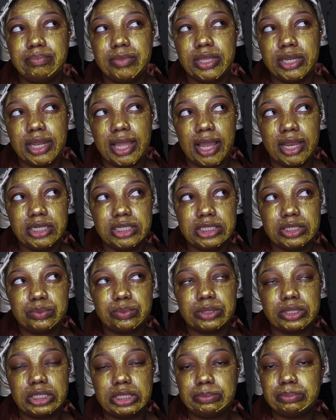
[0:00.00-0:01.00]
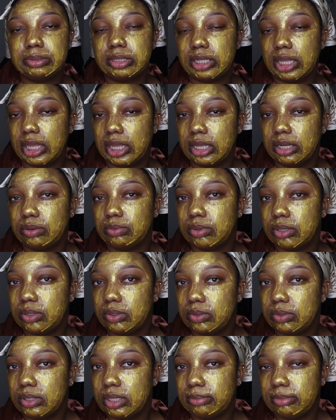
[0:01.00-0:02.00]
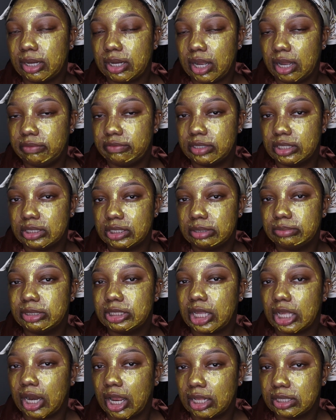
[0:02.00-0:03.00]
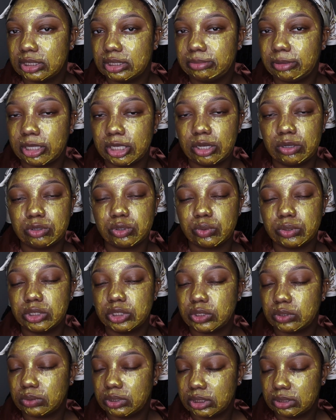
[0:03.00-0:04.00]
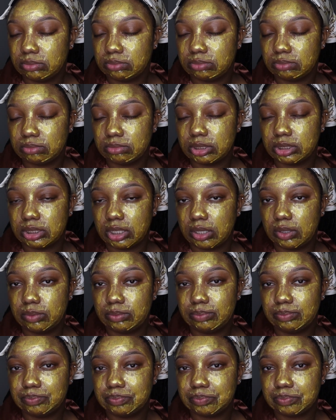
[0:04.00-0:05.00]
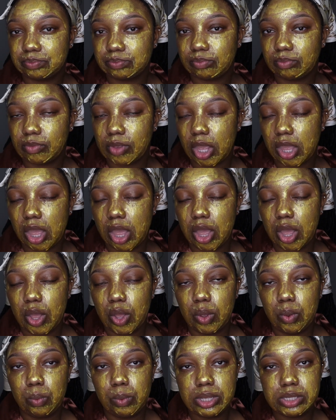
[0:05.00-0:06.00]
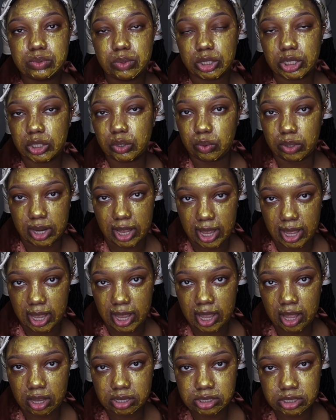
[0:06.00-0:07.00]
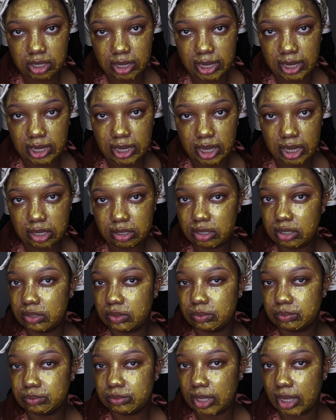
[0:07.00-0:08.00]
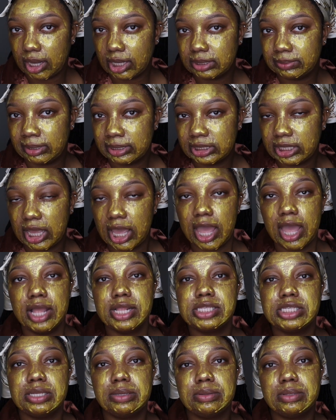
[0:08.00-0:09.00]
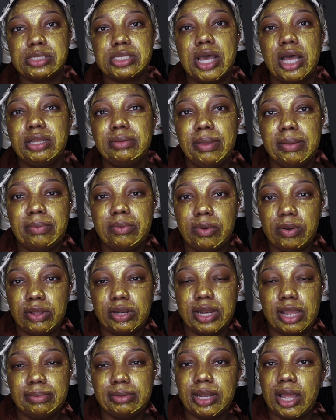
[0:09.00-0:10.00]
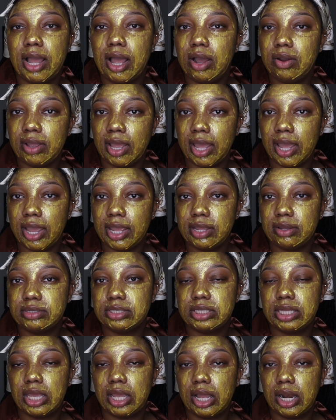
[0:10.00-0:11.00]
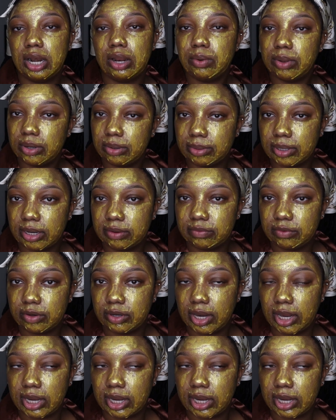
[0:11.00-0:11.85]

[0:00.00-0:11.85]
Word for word: the lashes really play a role in my confidence, let me say that, to make a long story short. So we's working on that. And also, like, I don't know, I guess my skin, to other people they be like, okay, your skin glowing or whatever,